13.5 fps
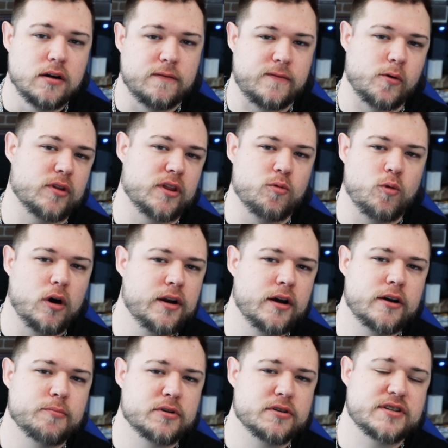for the 100%
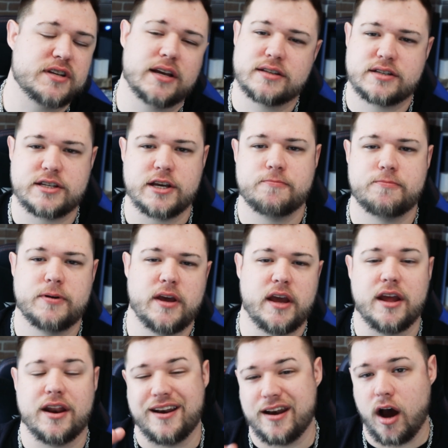
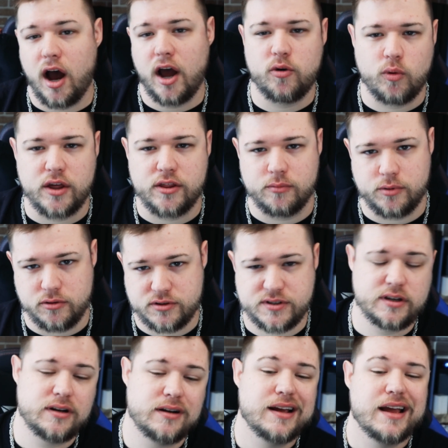CP non-weather boosted,